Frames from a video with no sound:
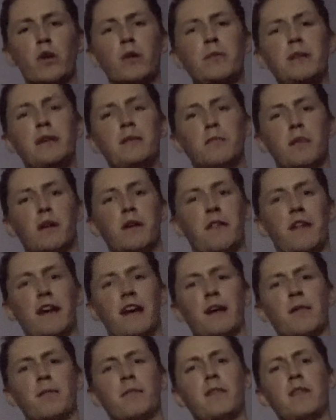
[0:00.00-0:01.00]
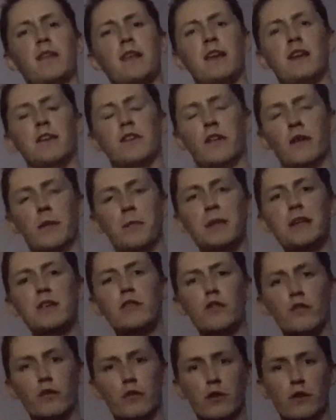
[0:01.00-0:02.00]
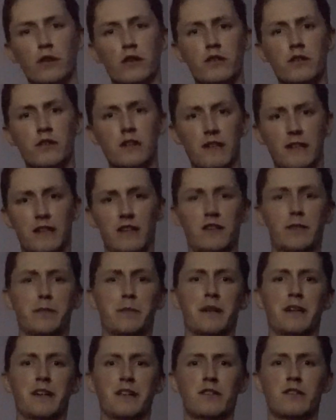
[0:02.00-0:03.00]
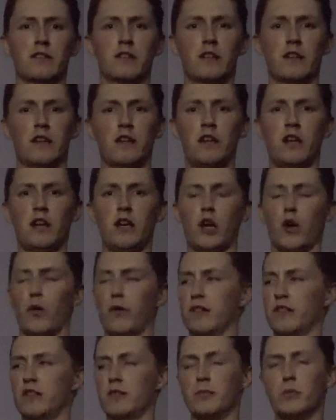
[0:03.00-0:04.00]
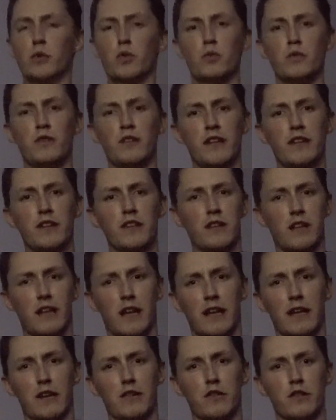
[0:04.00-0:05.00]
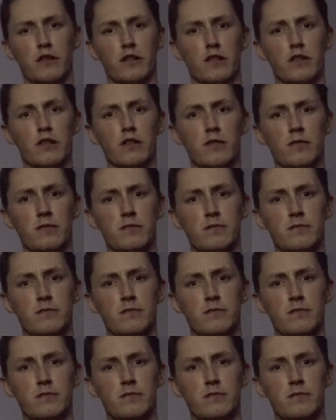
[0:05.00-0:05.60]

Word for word: what I mean by that is that the meteoroids in space are in small, dense collections.